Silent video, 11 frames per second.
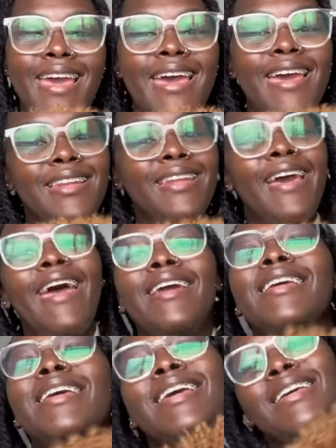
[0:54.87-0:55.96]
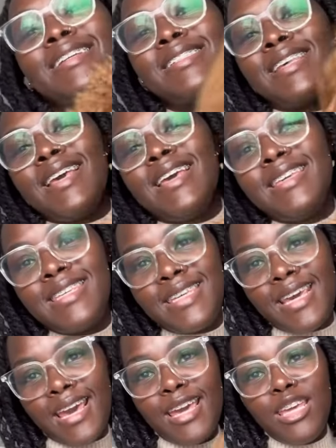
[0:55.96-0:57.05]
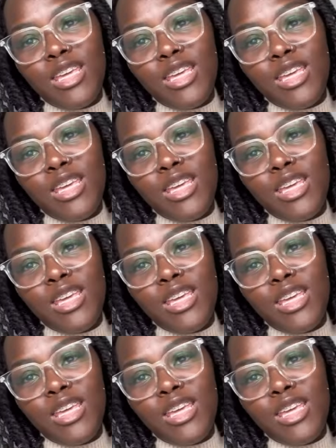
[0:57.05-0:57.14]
And Hank is here.